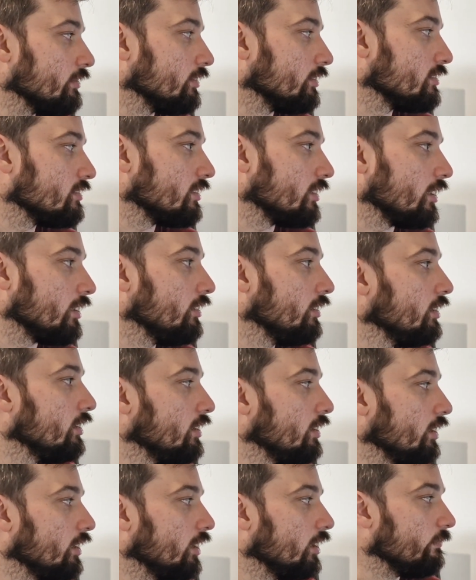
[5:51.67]
I'd say,
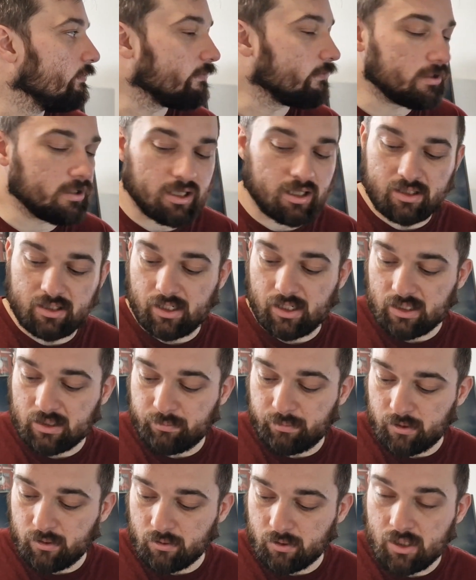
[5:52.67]
for an ITX
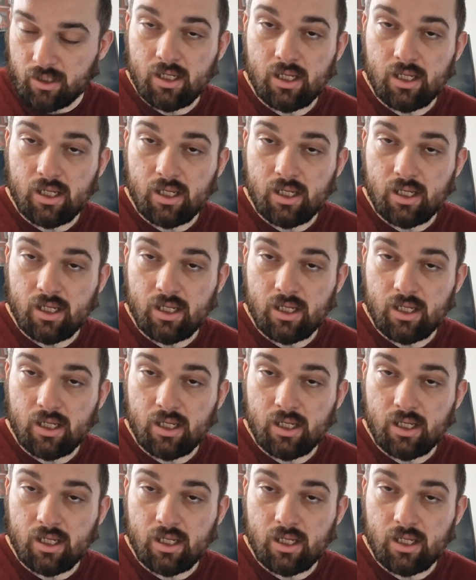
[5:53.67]
build.